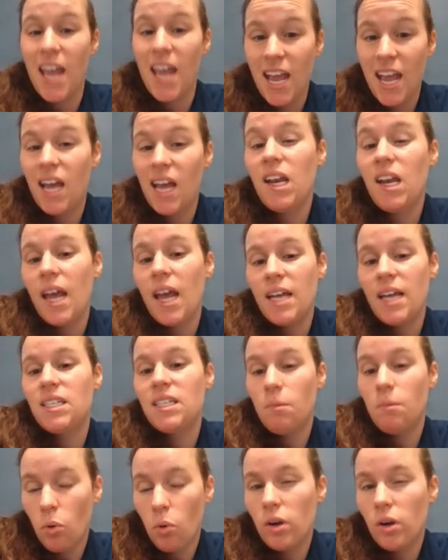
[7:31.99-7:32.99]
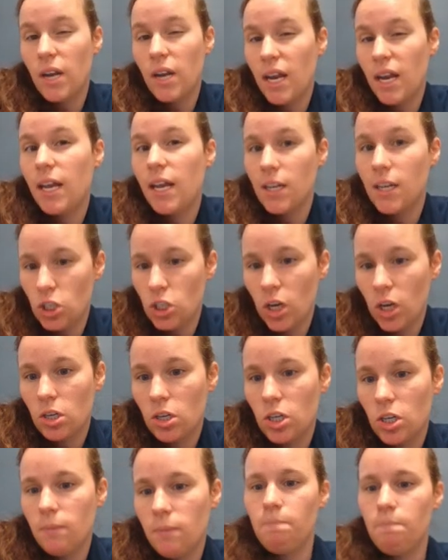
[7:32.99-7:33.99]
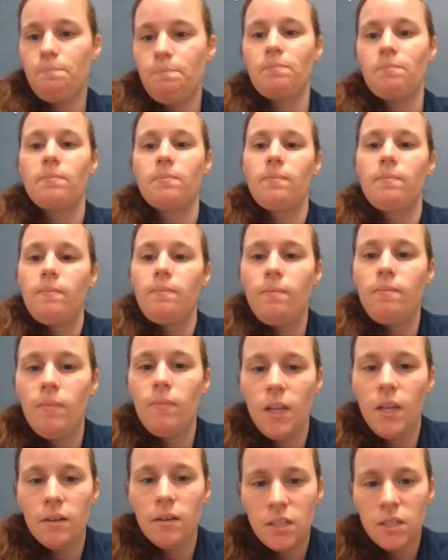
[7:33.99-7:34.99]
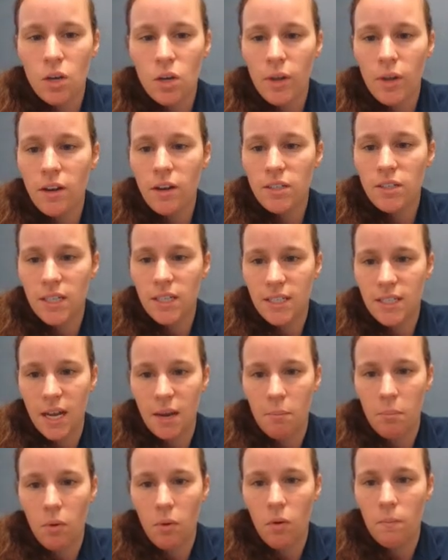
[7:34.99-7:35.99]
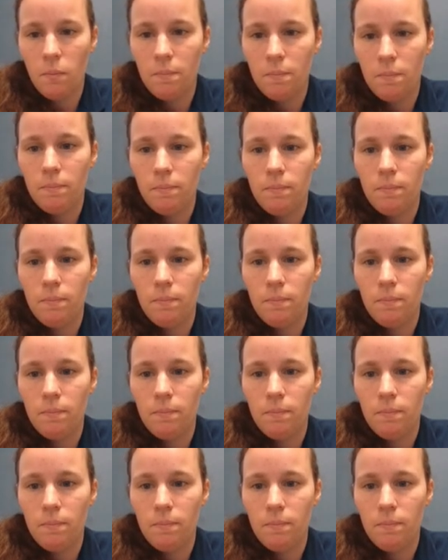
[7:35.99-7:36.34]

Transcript: and a subordinating conjunction. So here's an example.